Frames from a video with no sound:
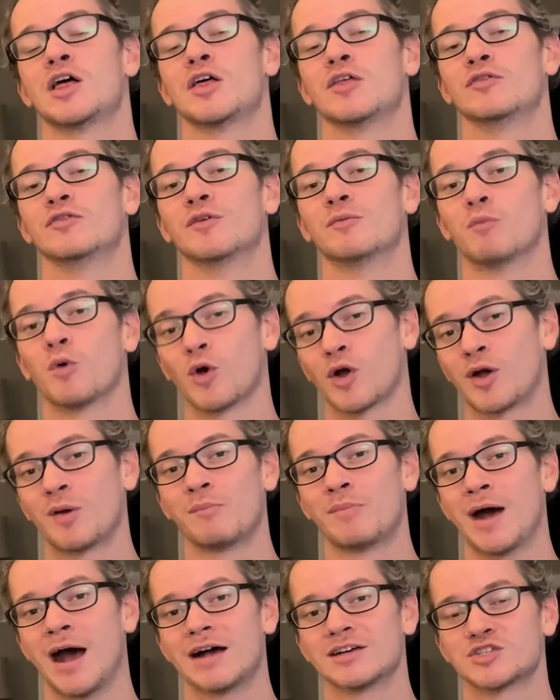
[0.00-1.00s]
the more
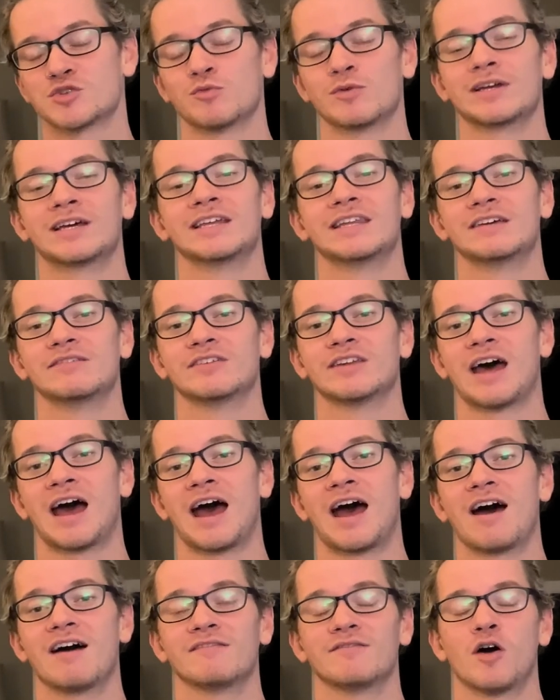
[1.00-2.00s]
compassion we can even
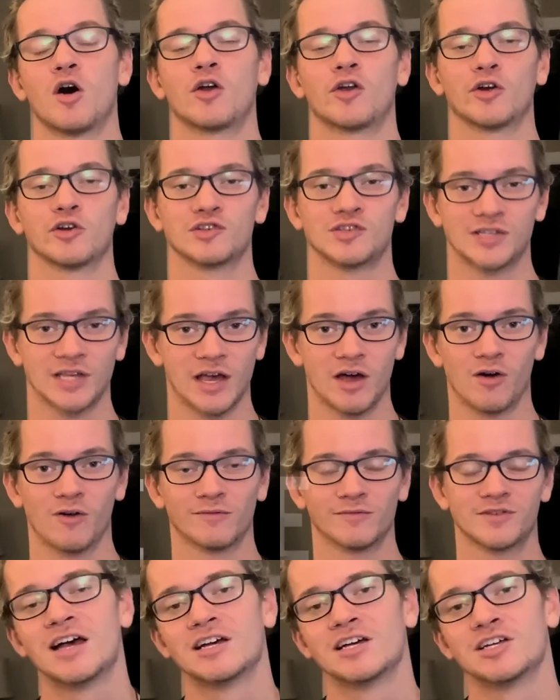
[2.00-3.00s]
have on
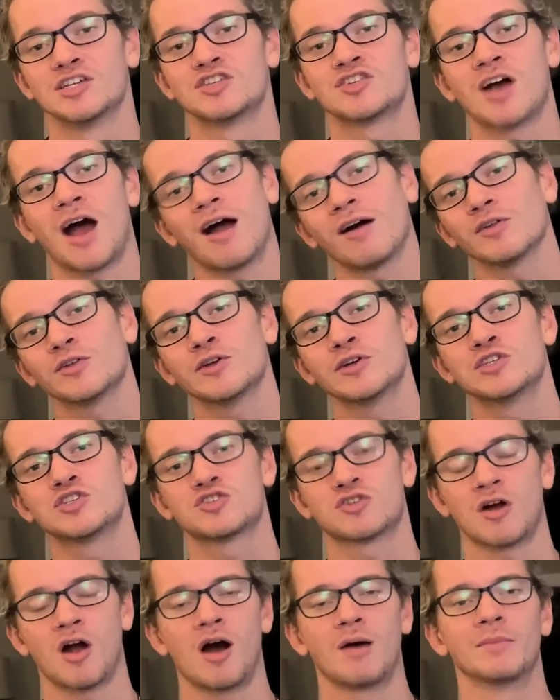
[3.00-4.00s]
ourselves. Childhood
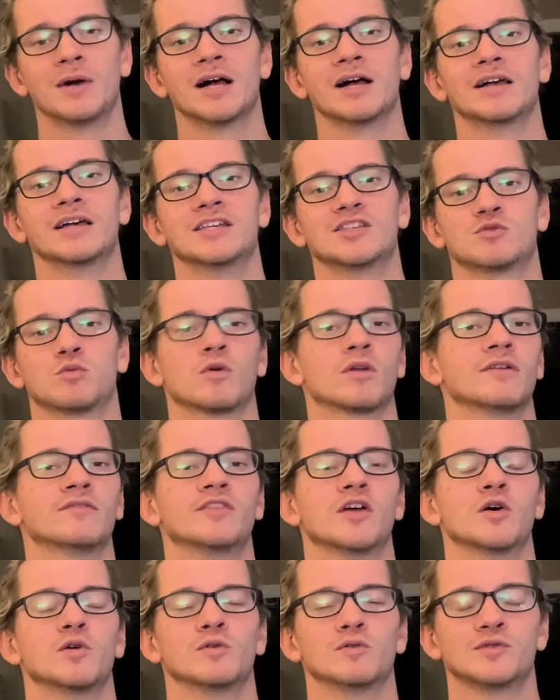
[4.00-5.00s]
trauma is one of
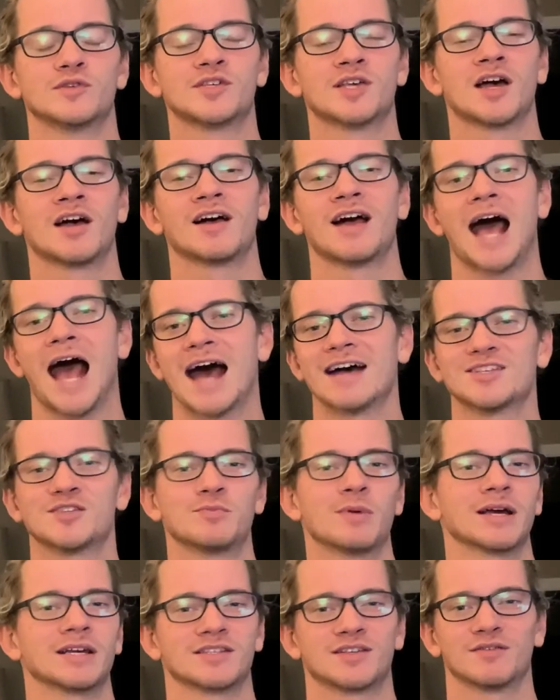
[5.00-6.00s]
those
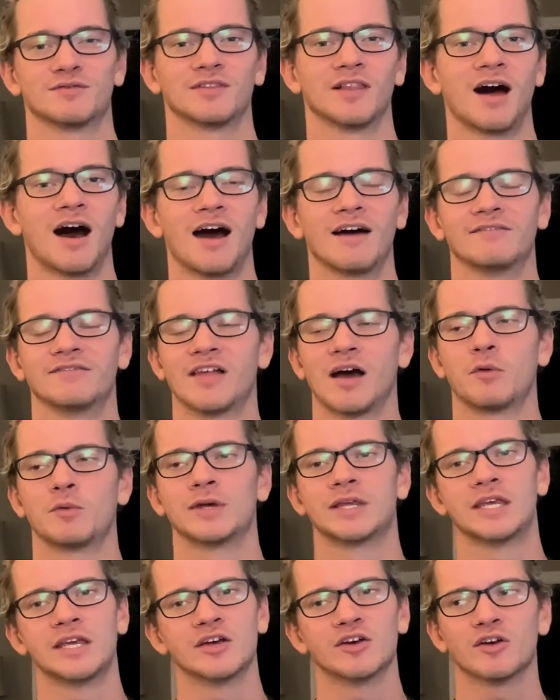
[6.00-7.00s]
aspects of life that we
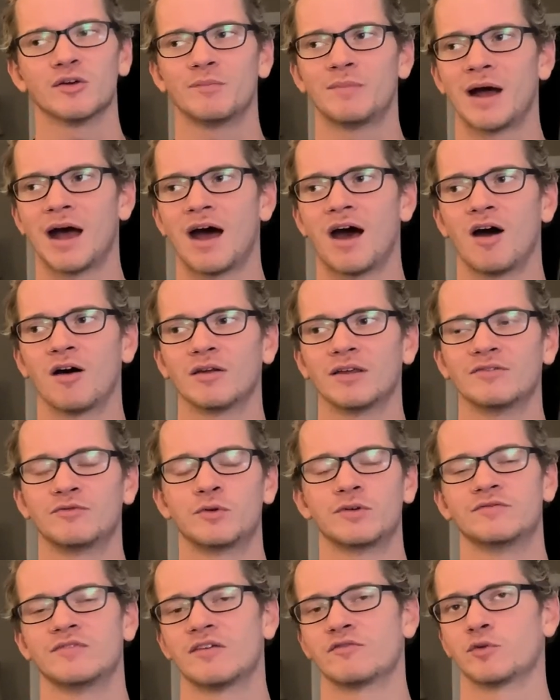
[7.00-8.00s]
hear about if
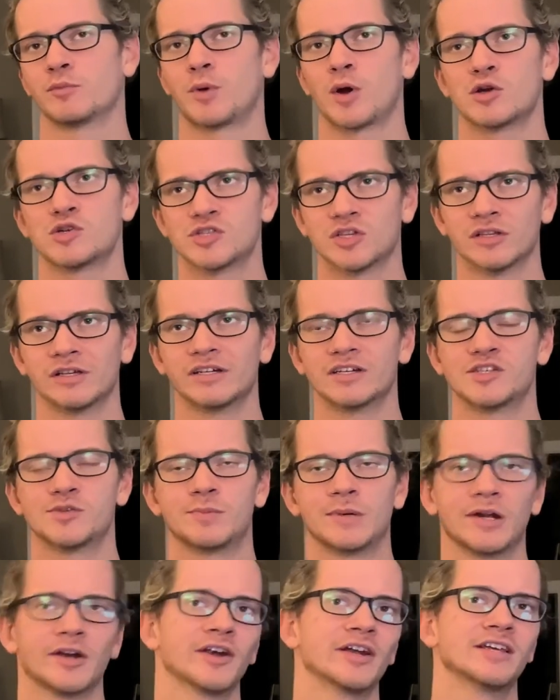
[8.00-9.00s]
we've never personally
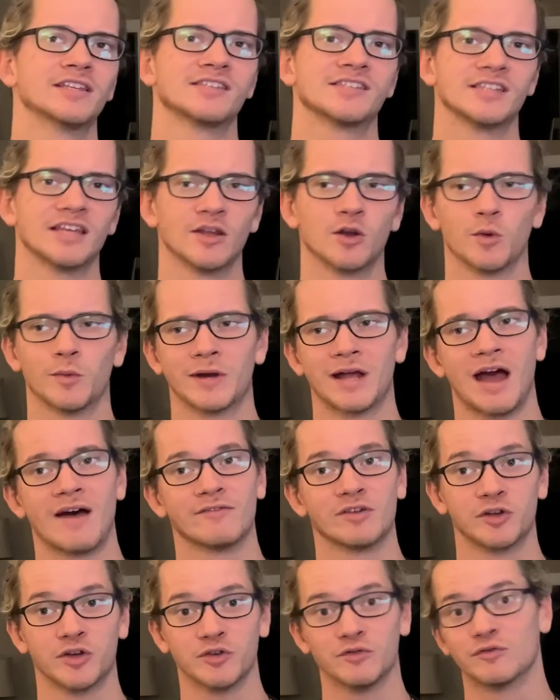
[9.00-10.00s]
experienced it, or we have a
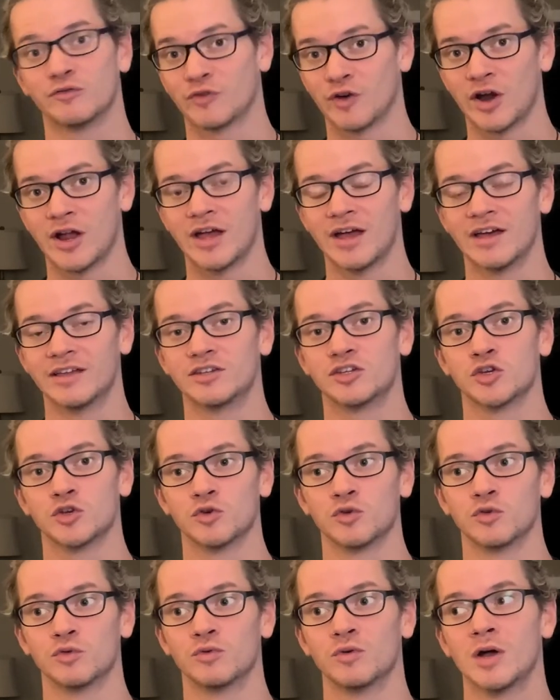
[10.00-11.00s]
good friend
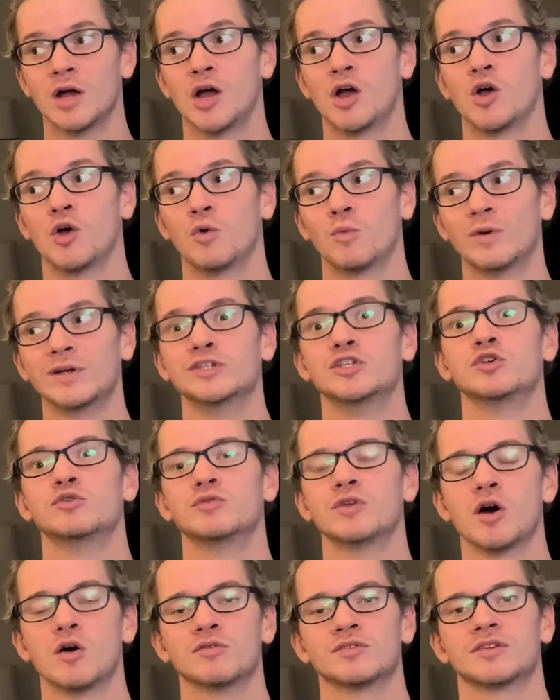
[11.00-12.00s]
who we do
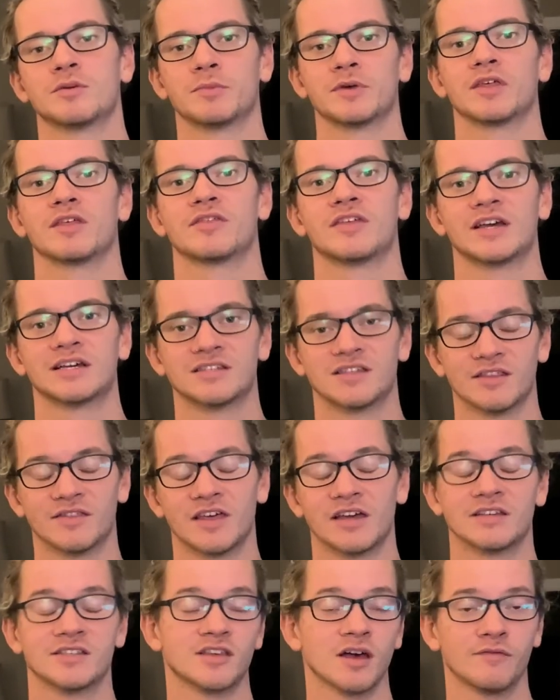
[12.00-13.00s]
know some of the things that they
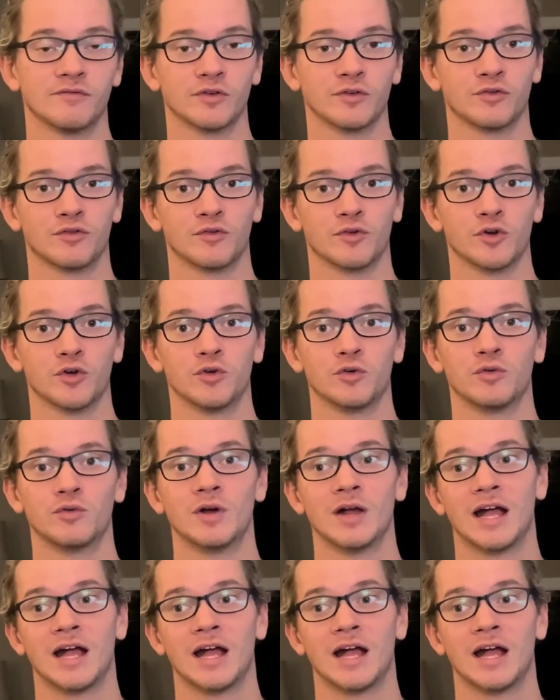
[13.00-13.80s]
suffered through